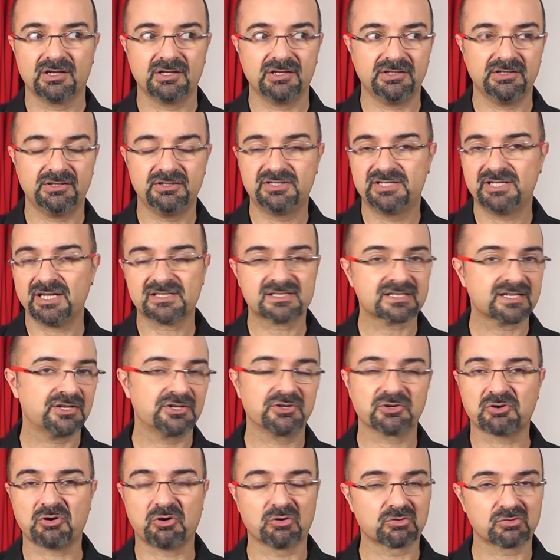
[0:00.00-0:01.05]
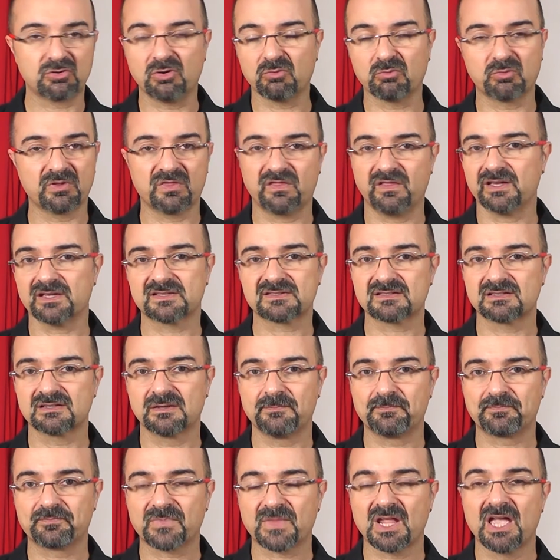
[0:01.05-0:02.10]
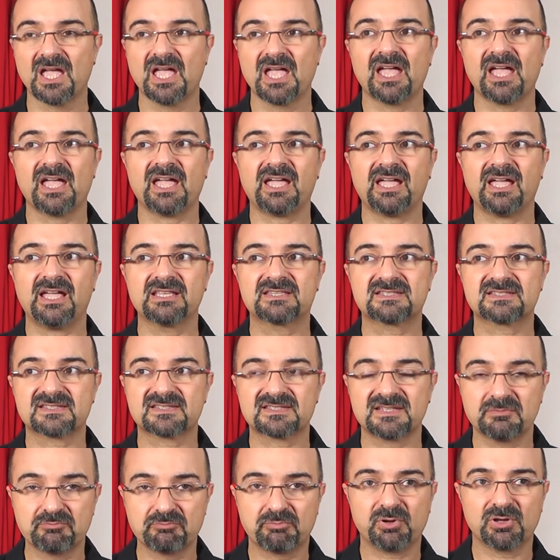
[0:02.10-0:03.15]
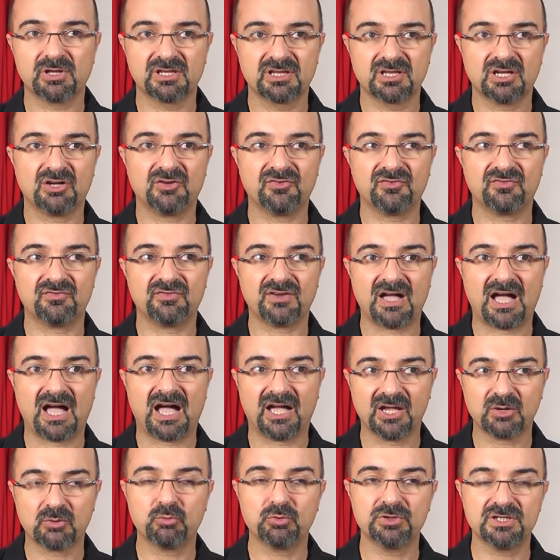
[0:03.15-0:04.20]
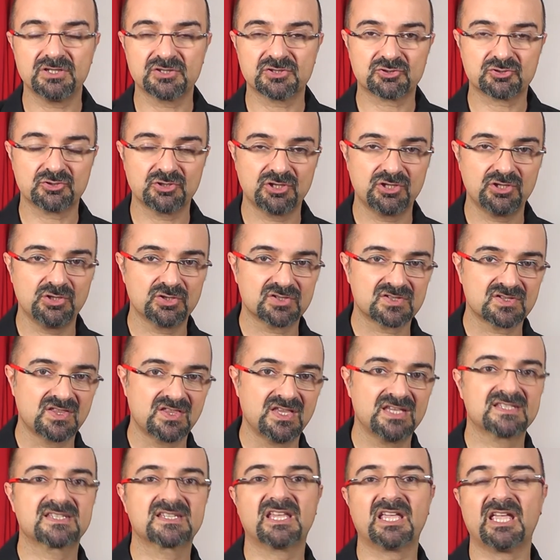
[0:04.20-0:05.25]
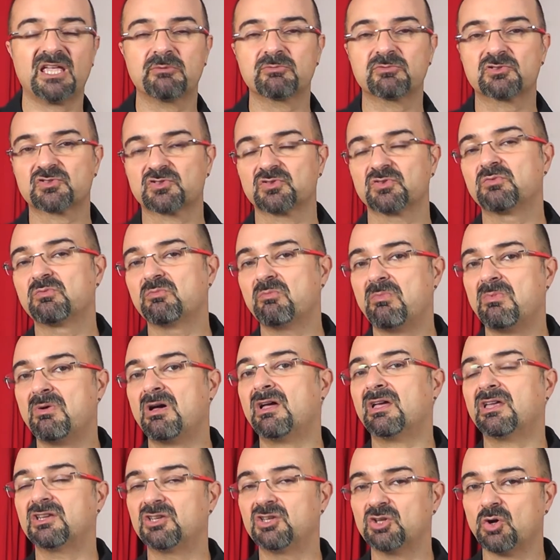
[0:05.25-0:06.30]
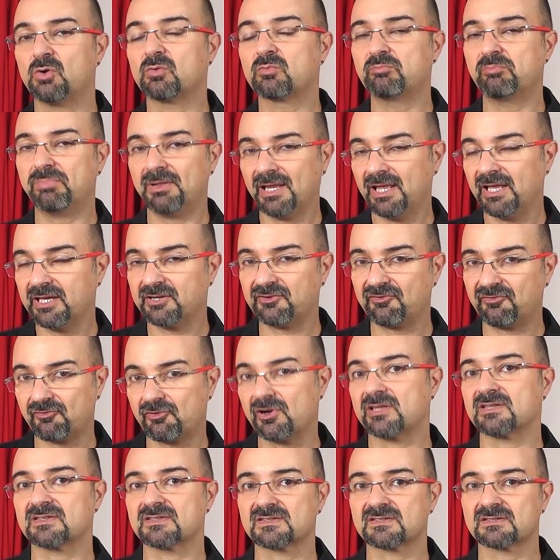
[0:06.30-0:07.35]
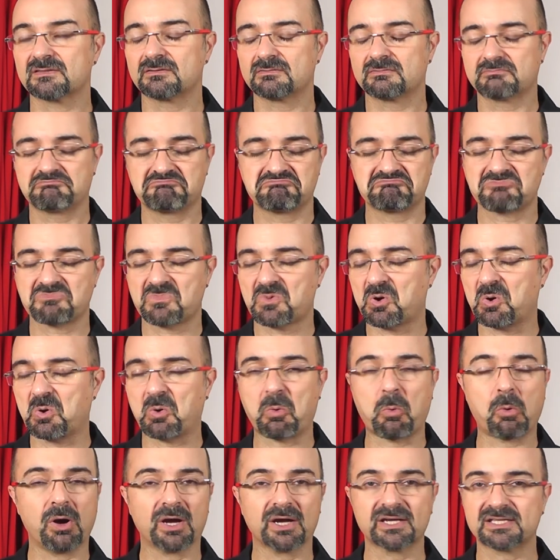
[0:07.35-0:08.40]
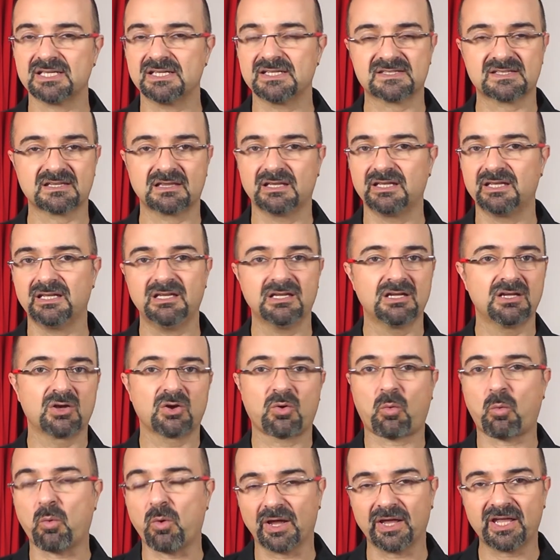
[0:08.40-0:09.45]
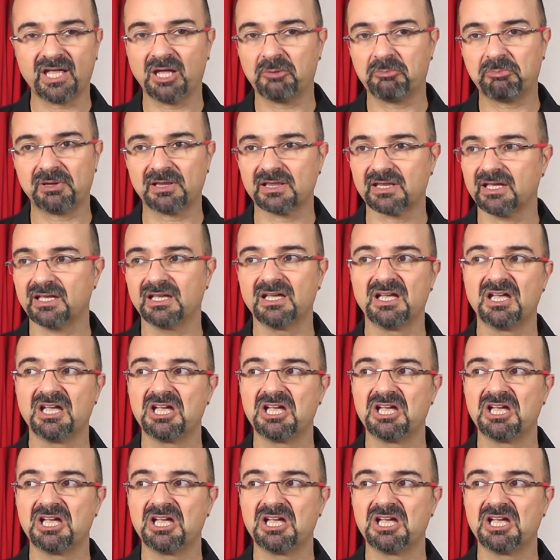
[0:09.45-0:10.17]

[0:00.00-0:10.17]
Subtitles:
you just cannot go wrong with this. It's simple enough. I would introduce this game to my non-player friends quite easily, quite happily.